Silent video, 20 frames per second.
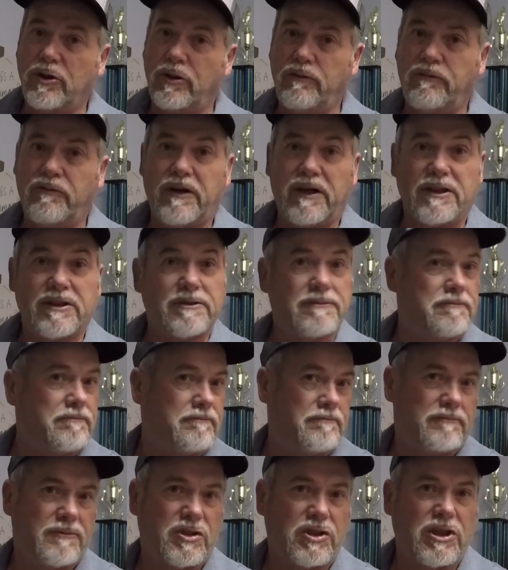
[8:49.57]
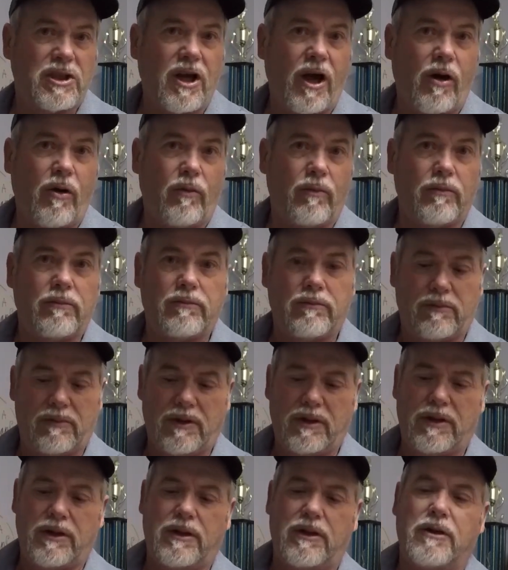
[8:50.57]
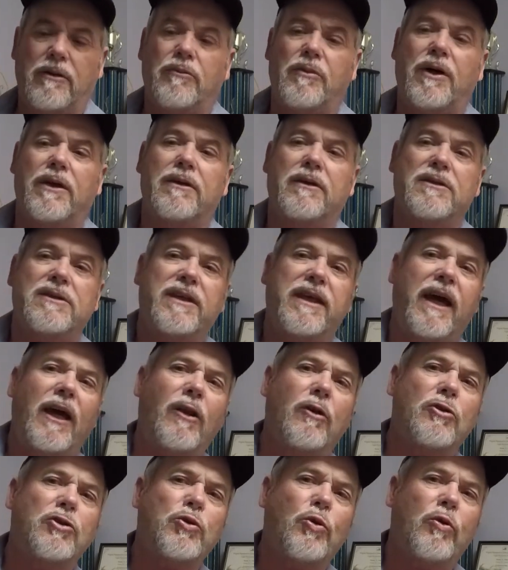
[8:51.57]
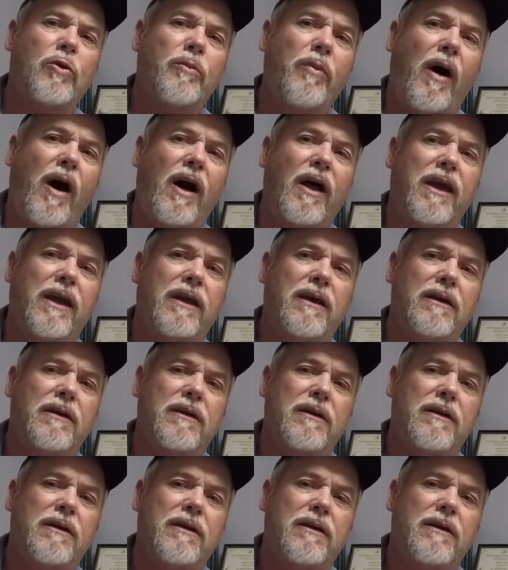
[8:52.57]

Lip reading: 2 fish, she gone. But see, they have a little shorter body.